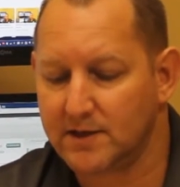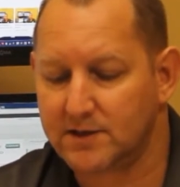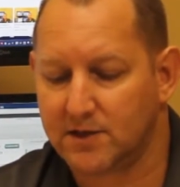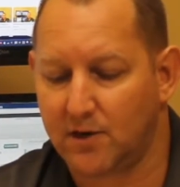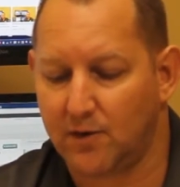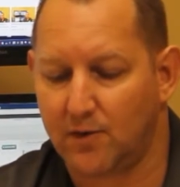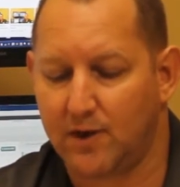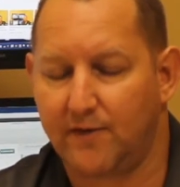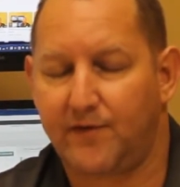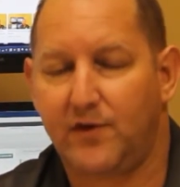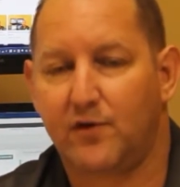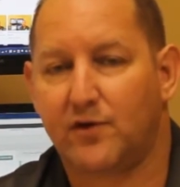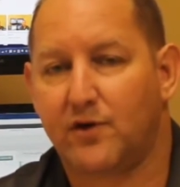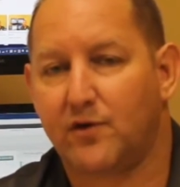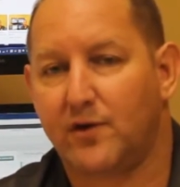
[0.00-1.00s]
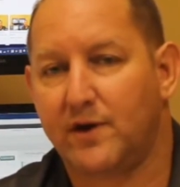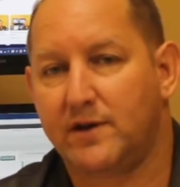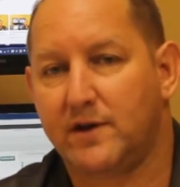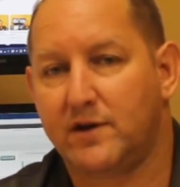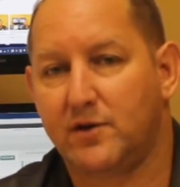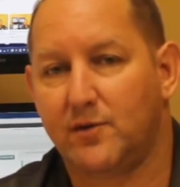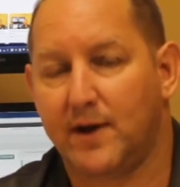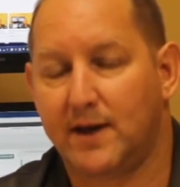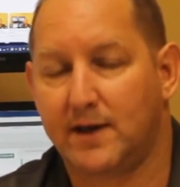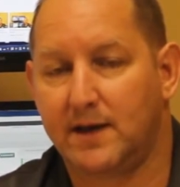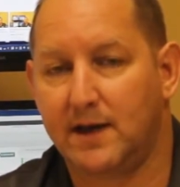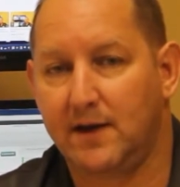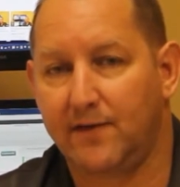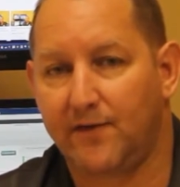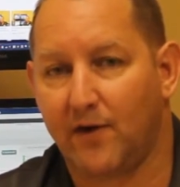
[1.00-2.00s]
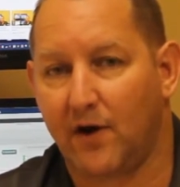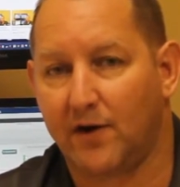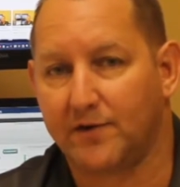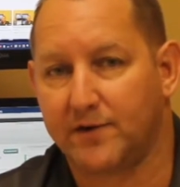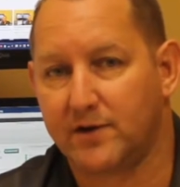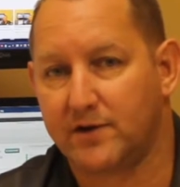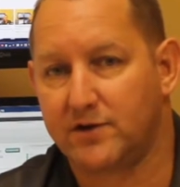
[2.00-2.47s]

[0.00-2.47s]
So if you're going to do a default